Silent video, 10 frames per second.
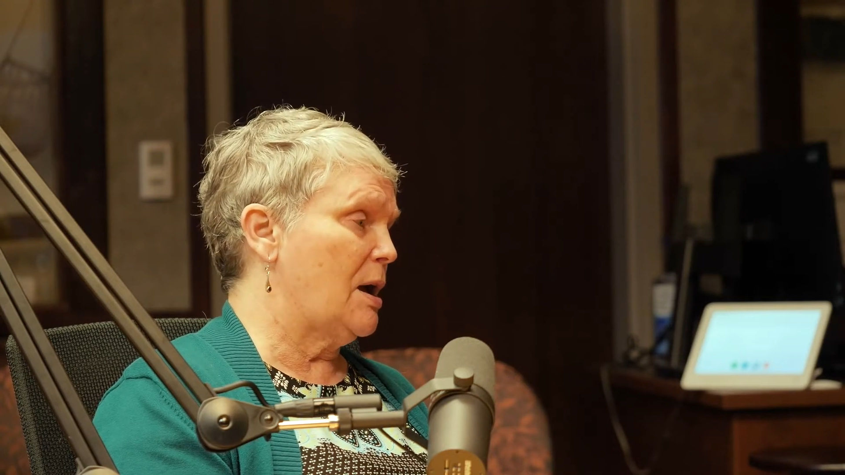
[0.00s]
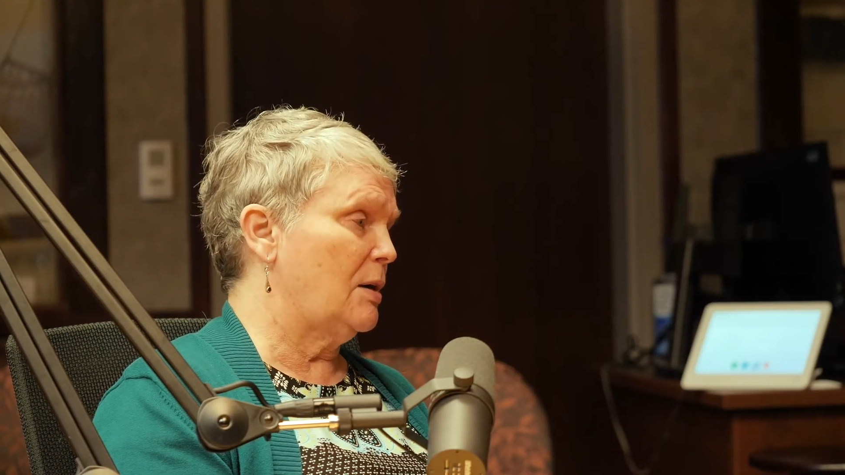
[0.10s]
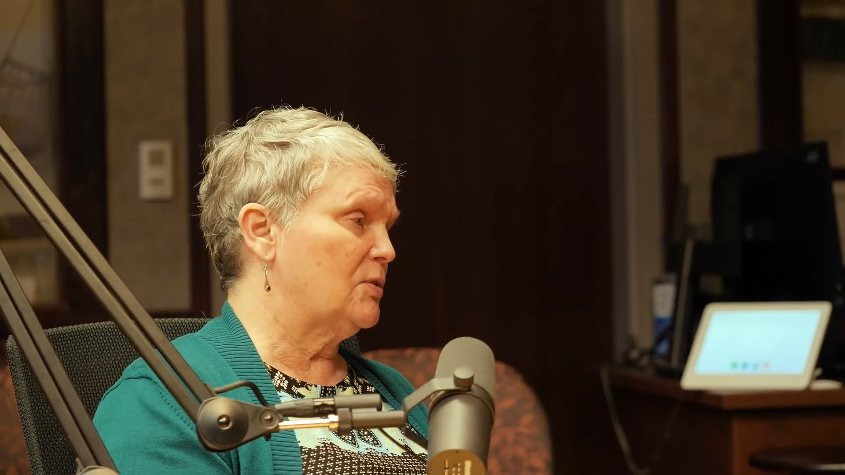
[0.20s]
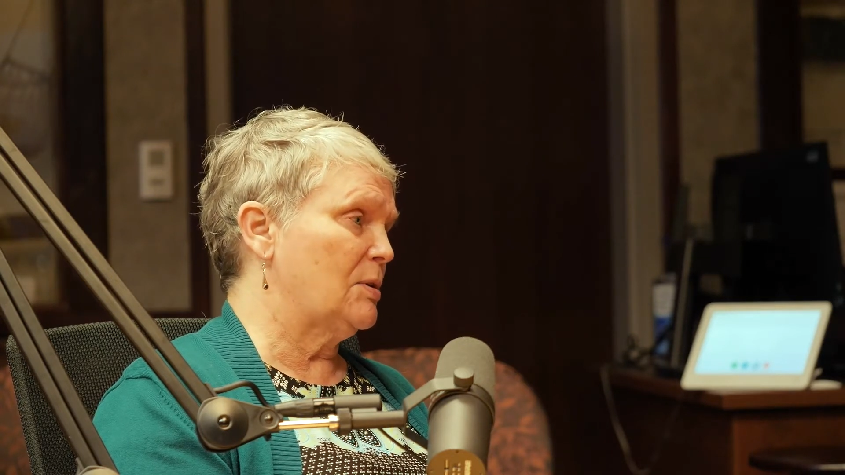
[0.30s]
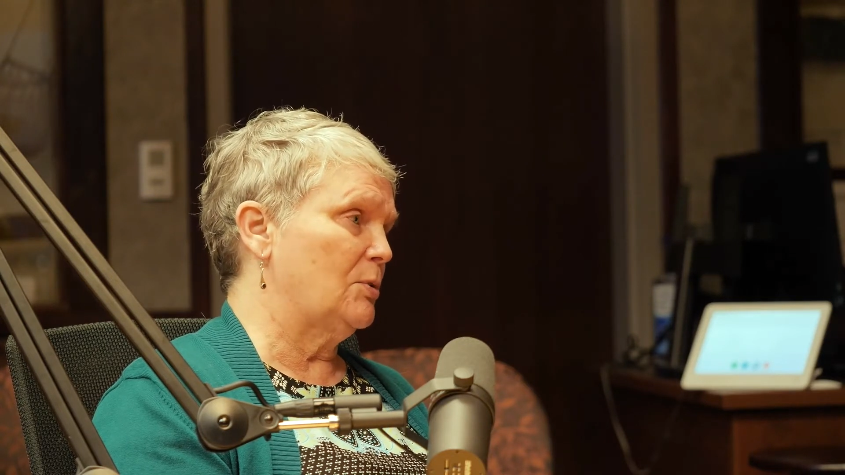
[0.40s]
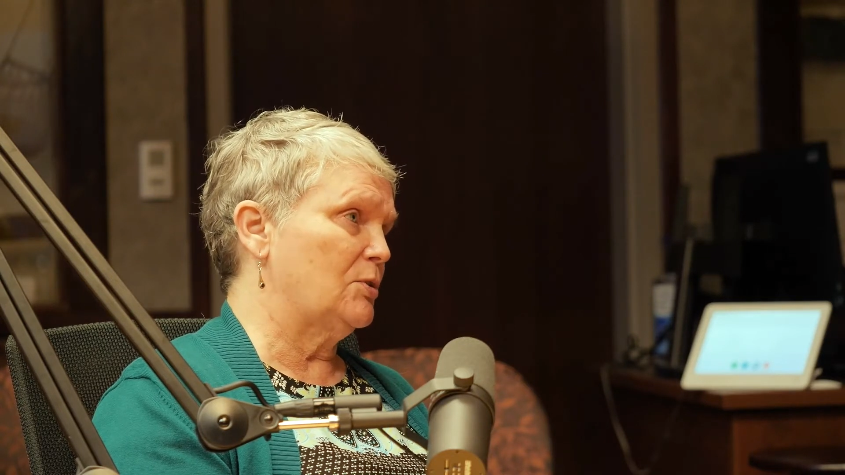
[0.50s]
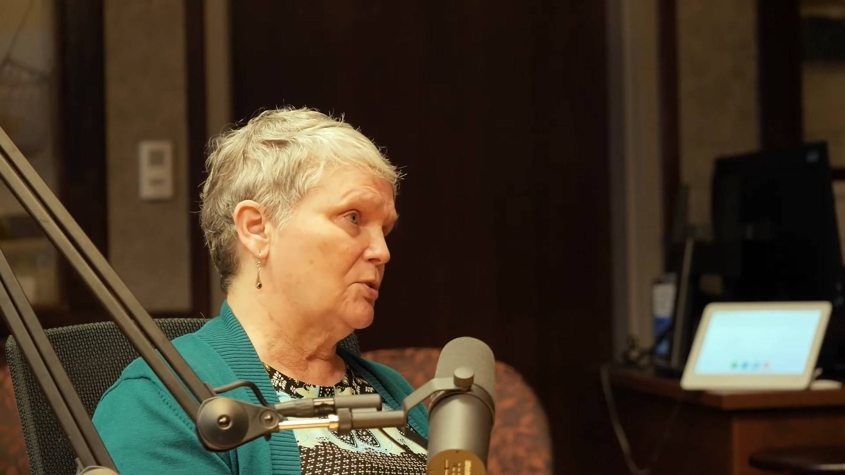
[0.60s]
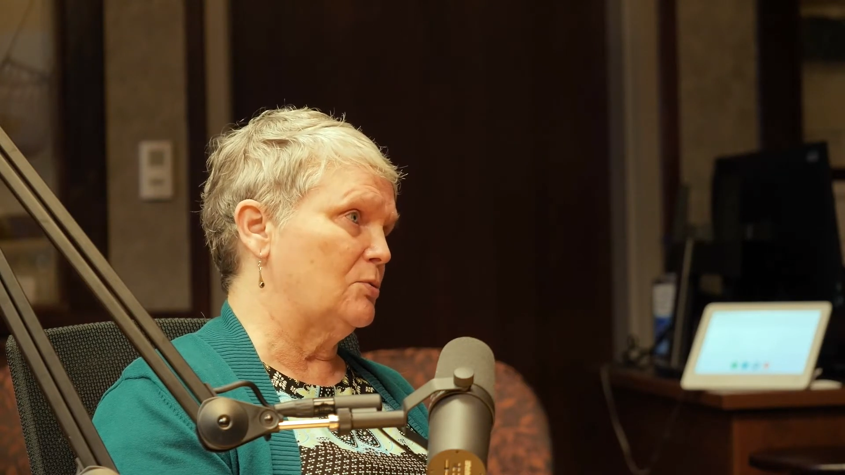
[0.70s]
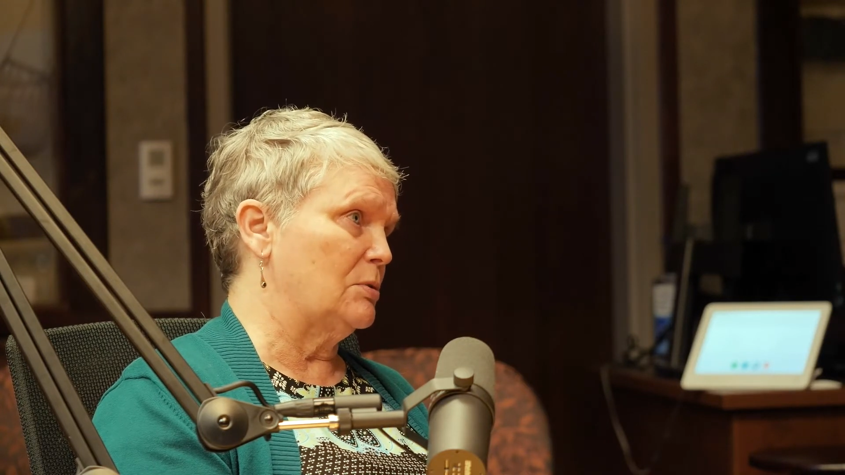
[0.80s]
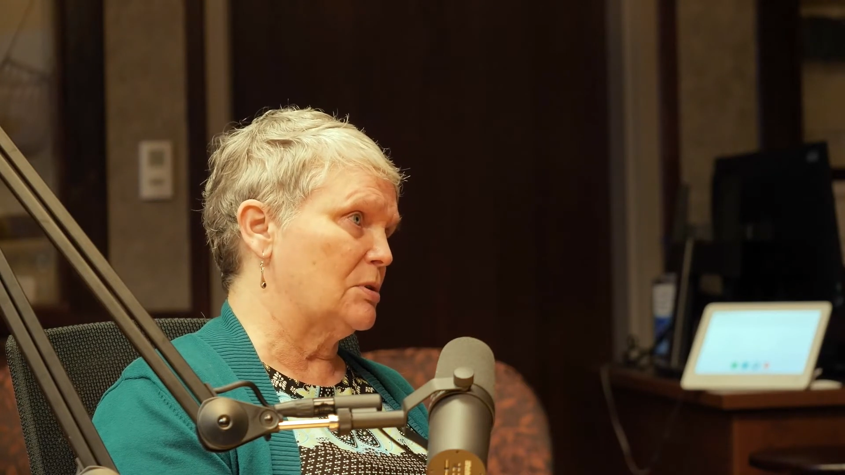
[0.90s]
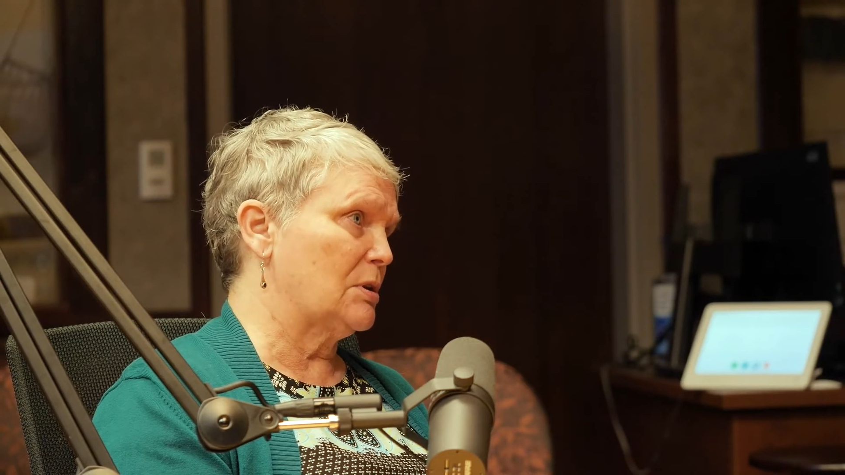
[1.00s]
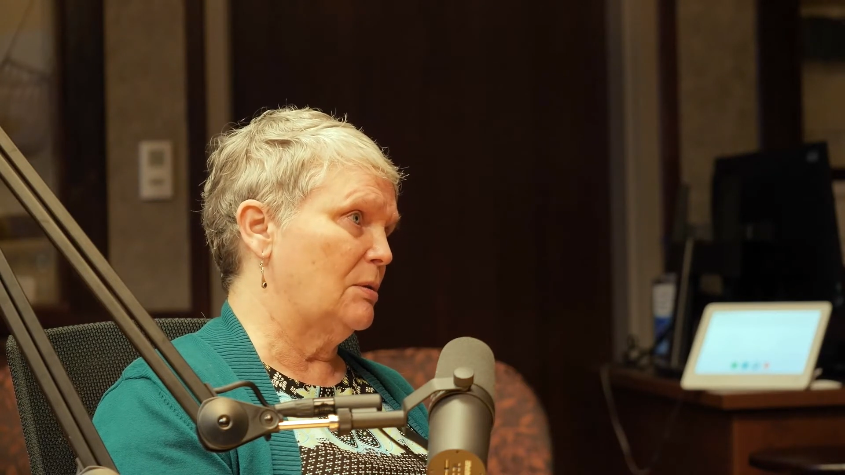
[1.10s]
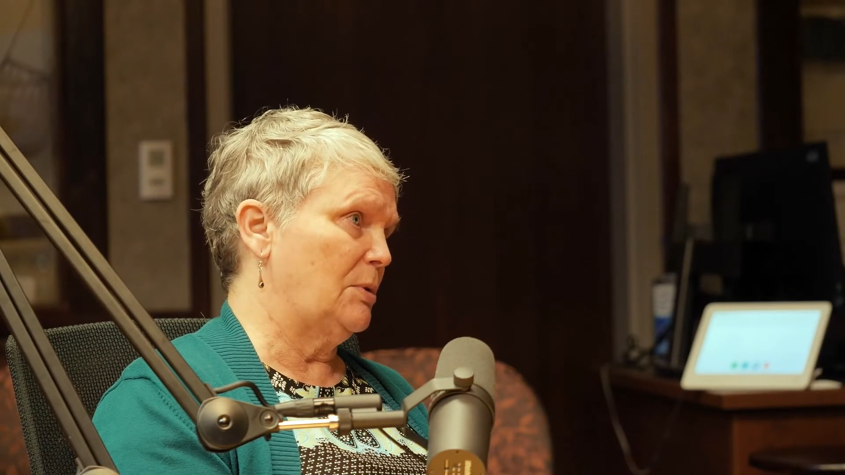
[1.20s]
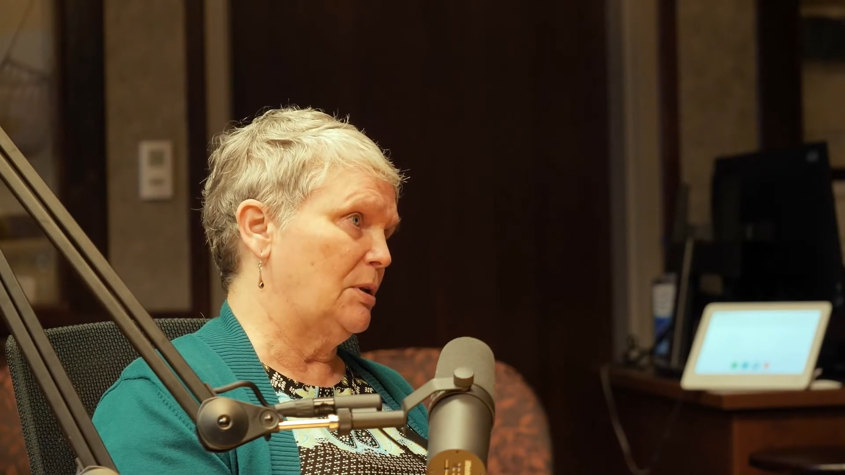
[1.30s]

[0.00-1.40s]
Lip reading: have some of the students come